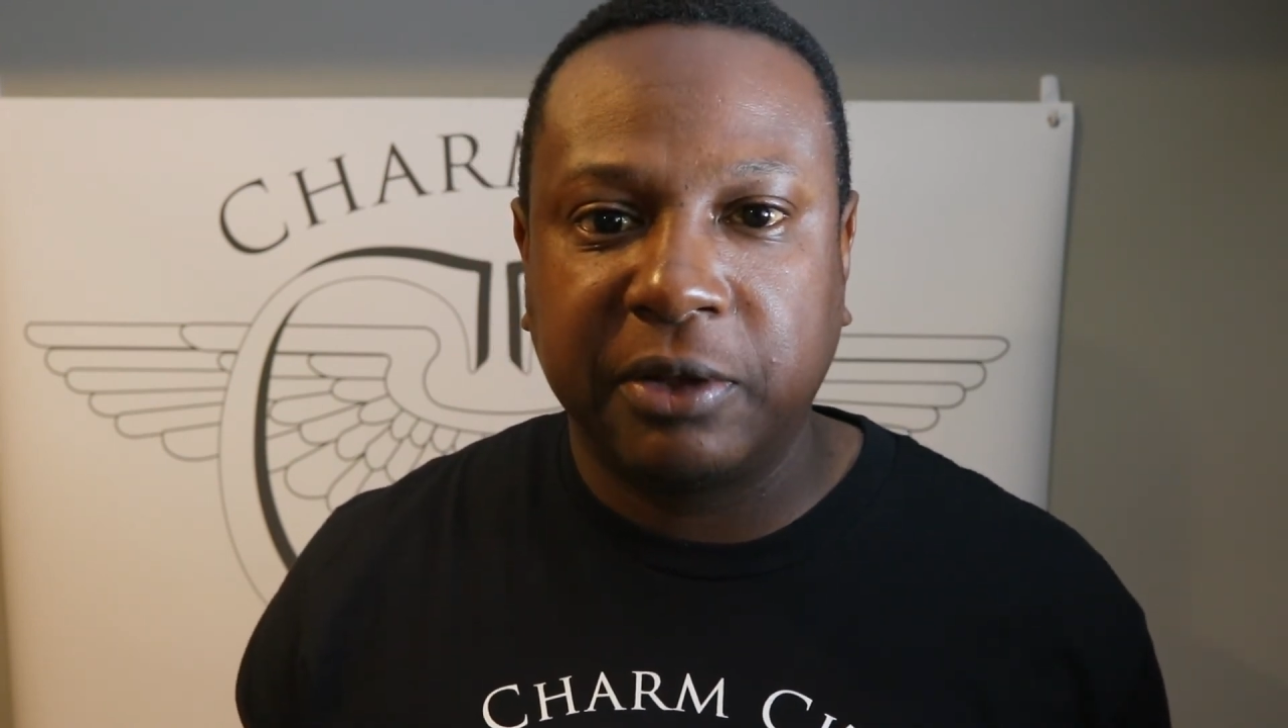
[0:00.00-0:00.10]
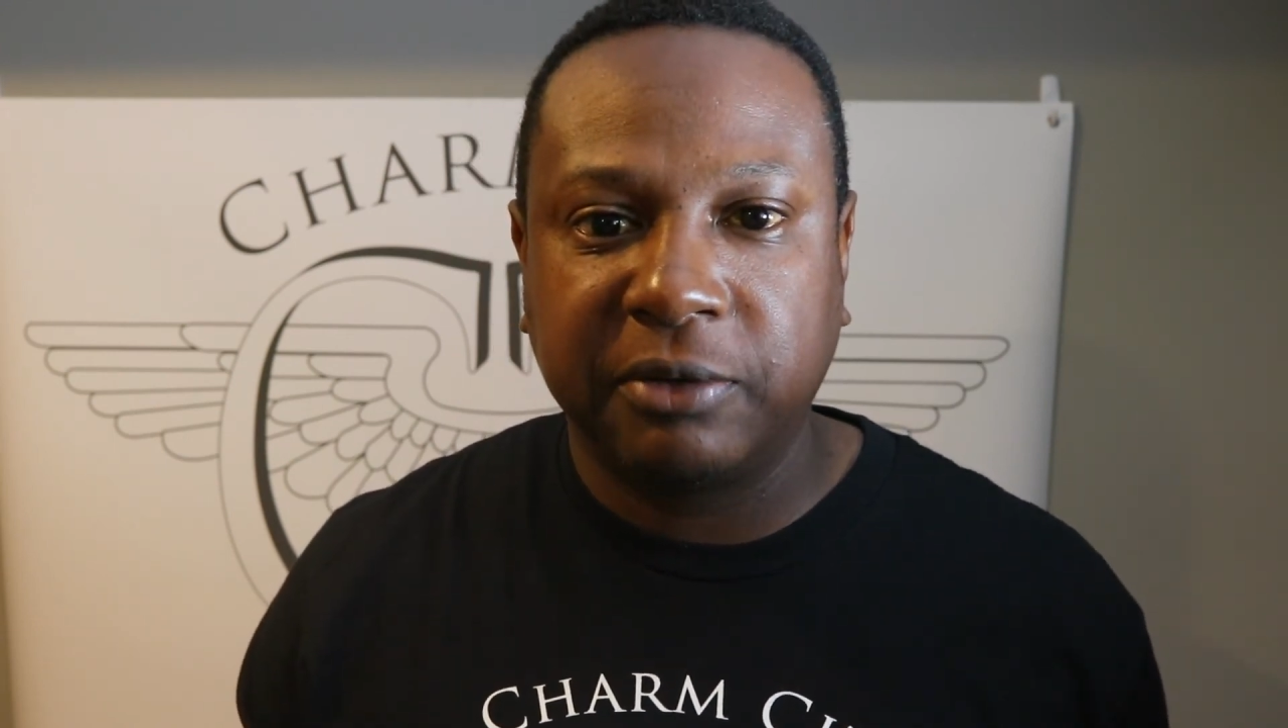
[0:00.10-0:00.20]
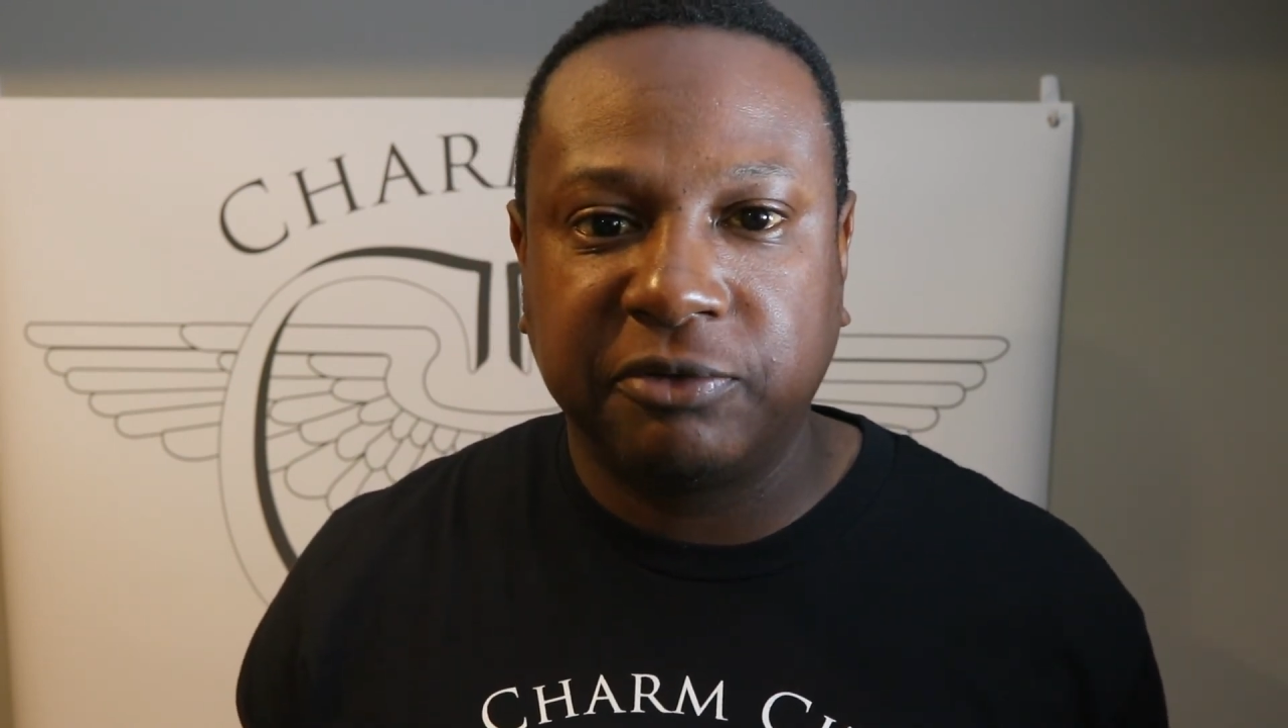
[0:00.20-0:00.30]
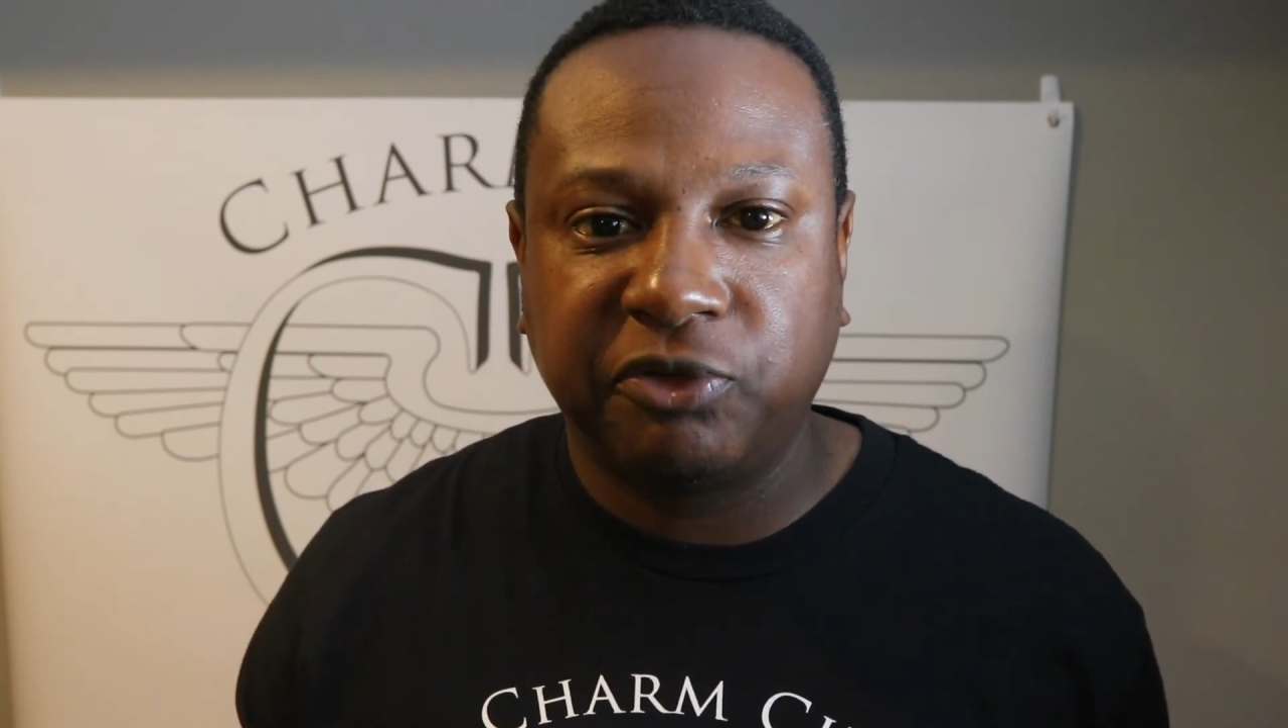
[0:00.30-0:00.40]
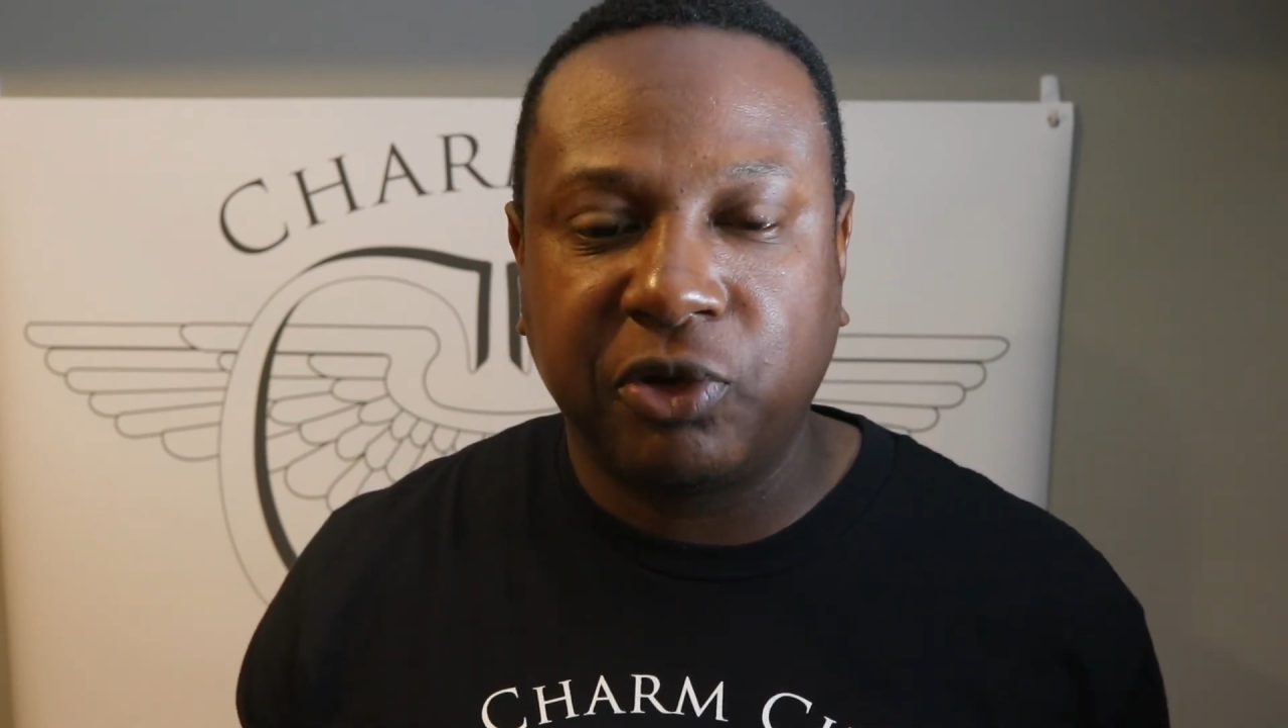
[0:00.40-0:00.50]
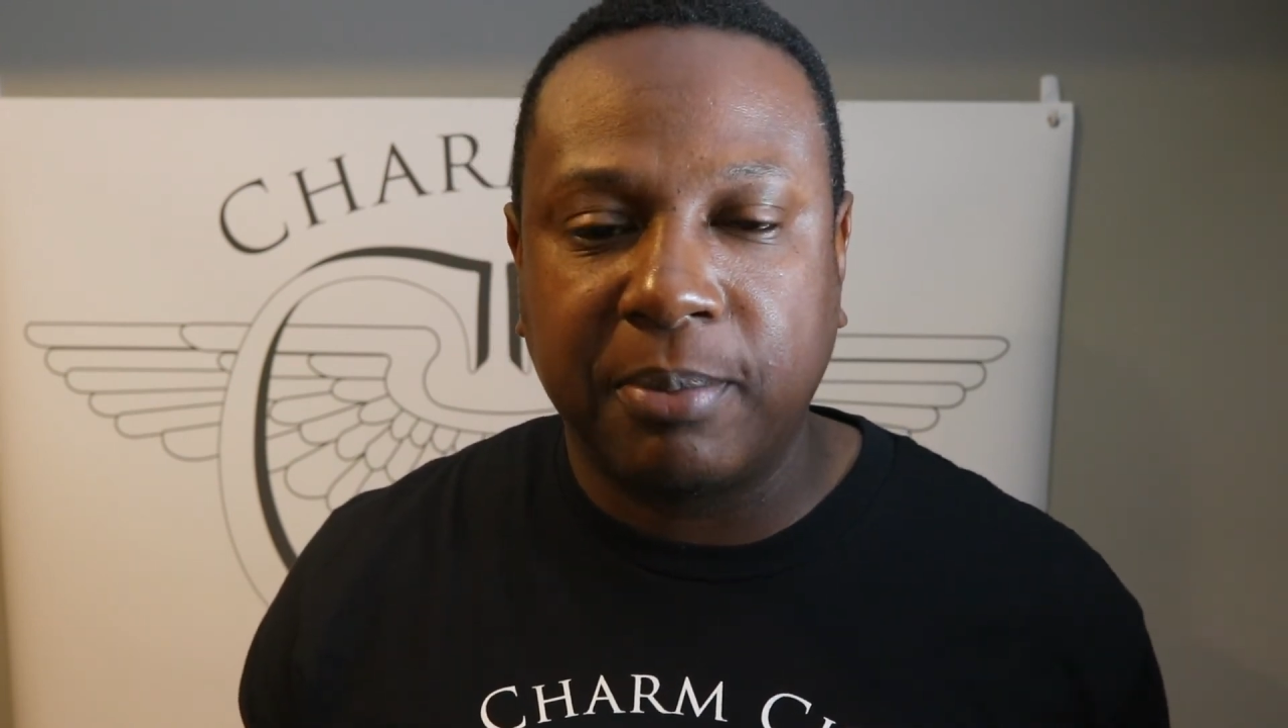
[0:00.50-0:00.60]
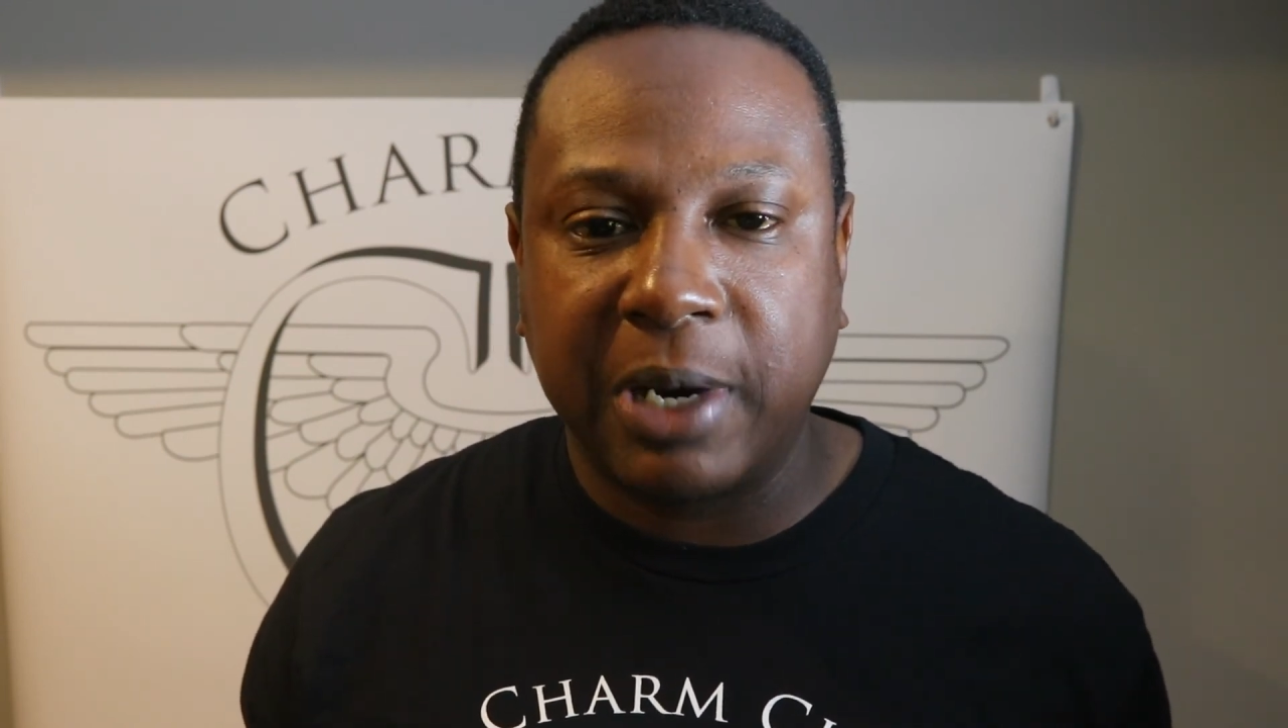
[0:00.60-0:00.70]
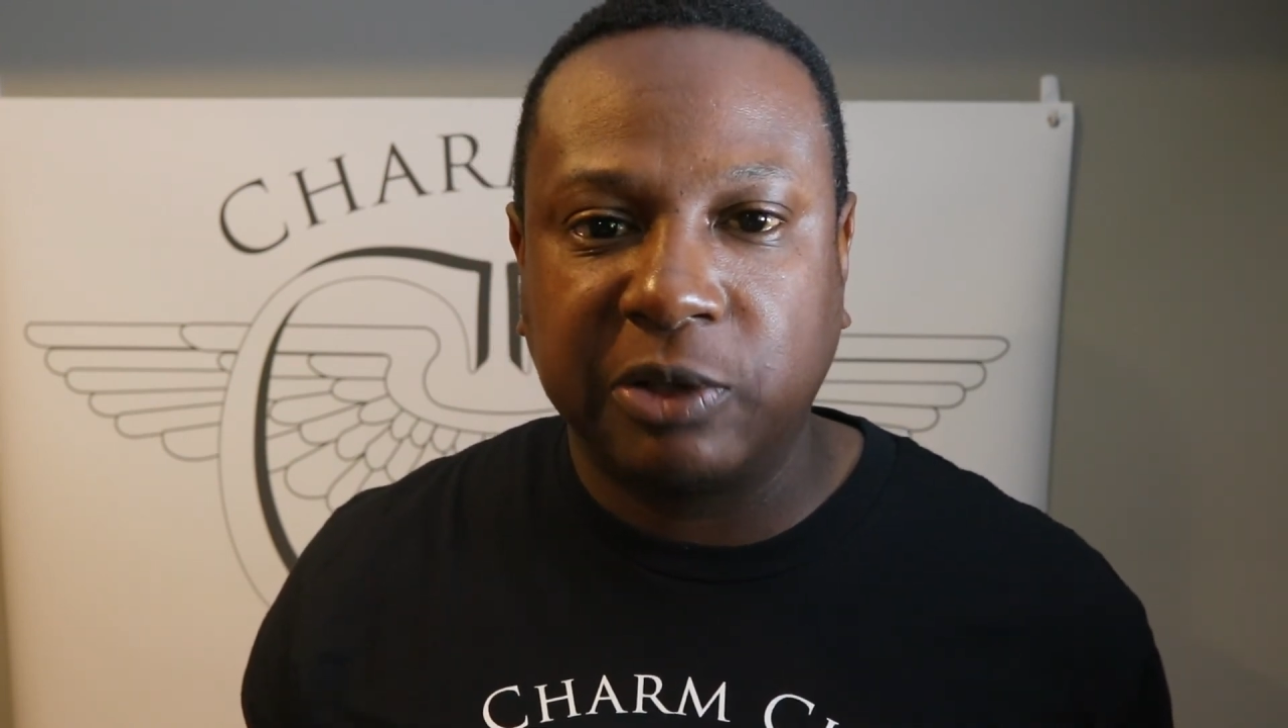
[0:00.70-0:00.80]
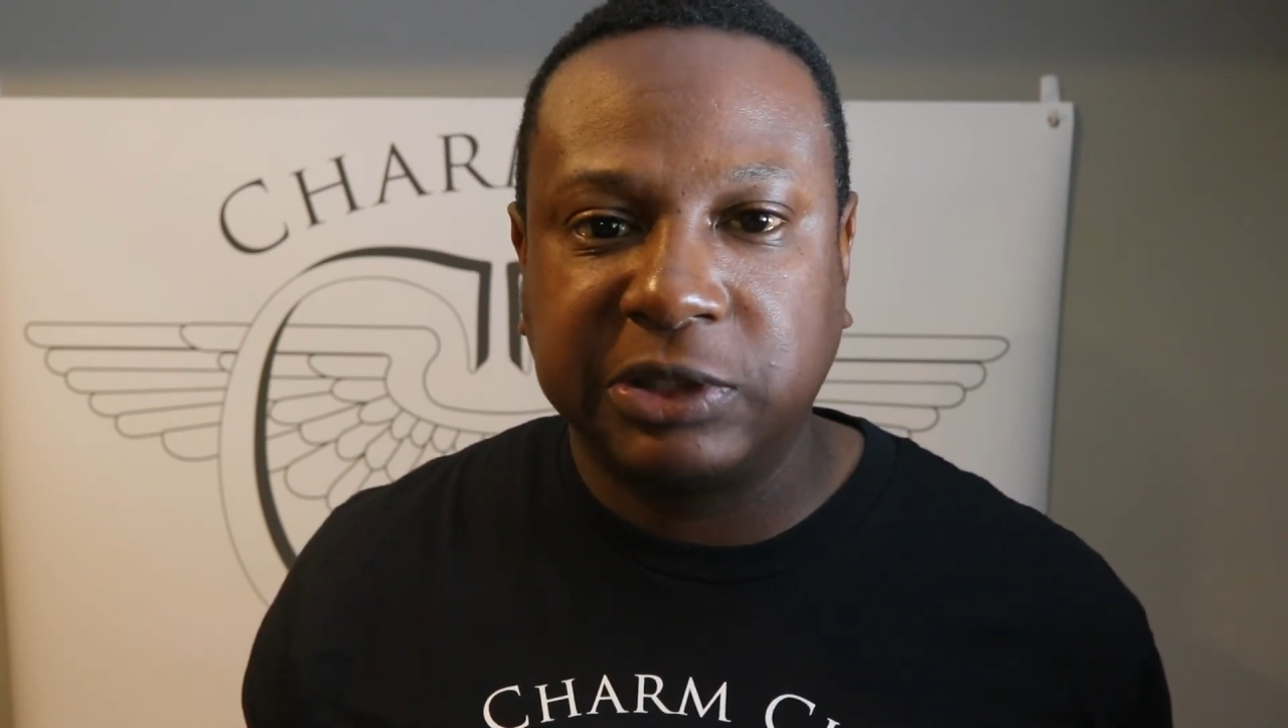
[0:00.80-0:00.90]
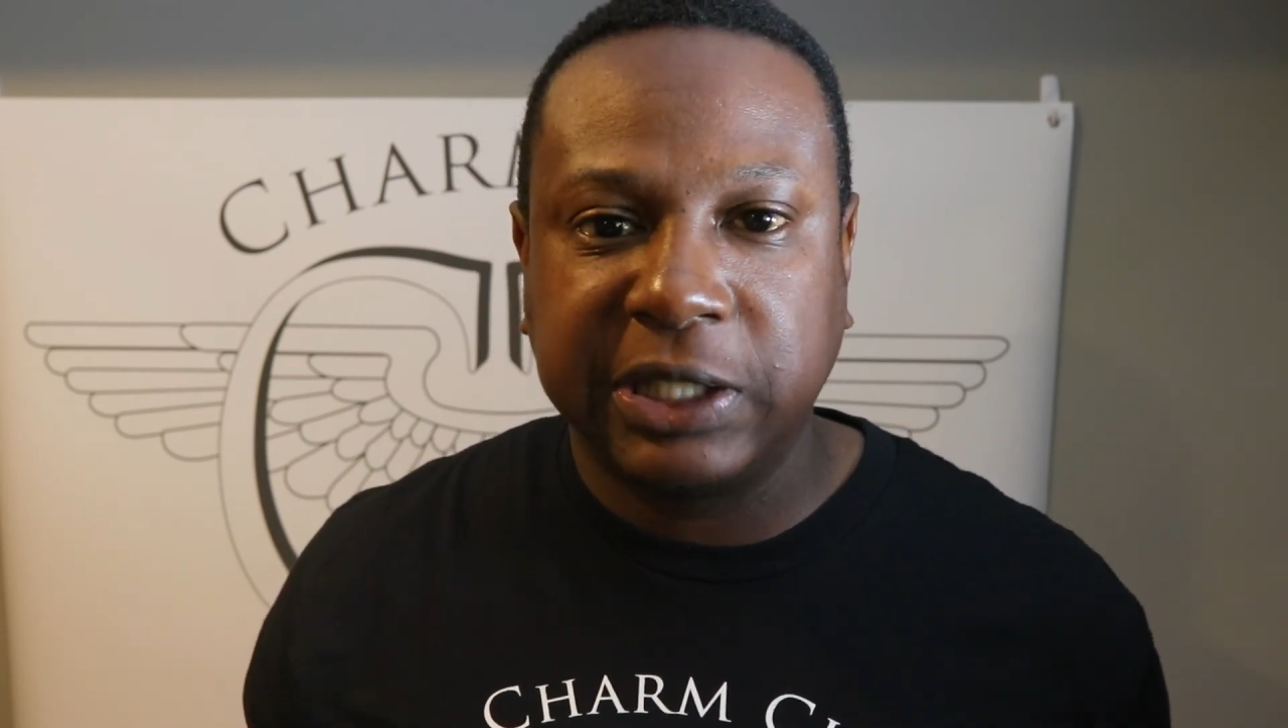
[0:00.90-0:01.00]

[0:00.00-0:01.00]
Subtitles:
them for about